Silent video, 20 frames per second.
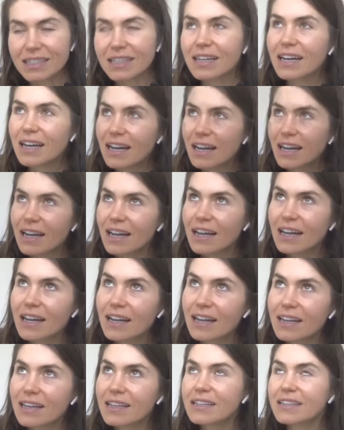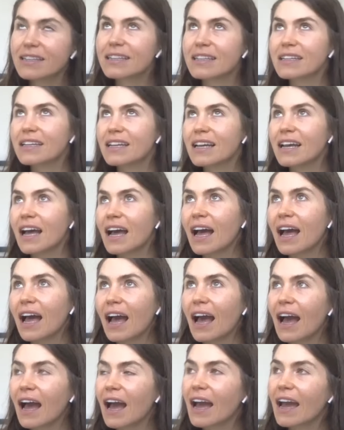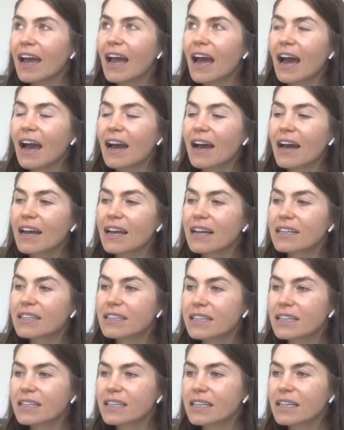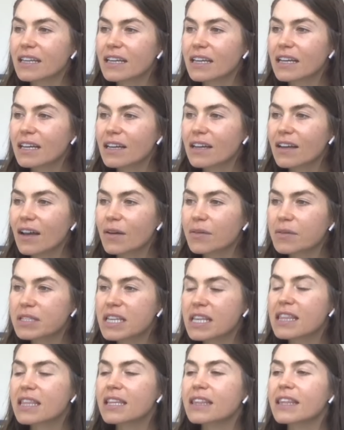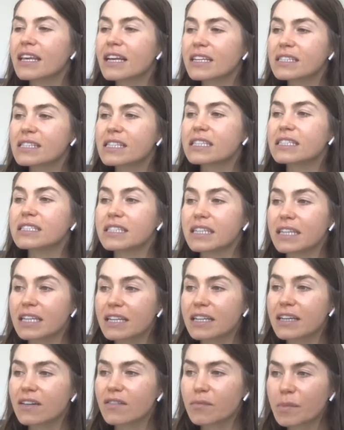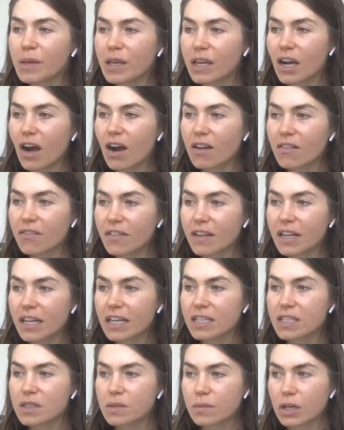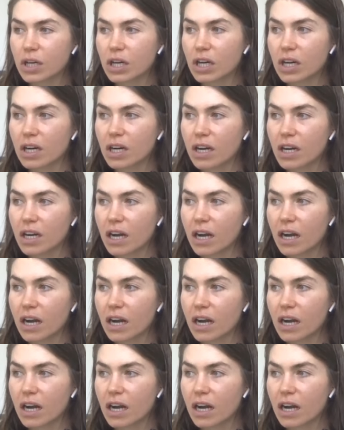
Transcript: Uh, I had, I would say the things that did give me confidence were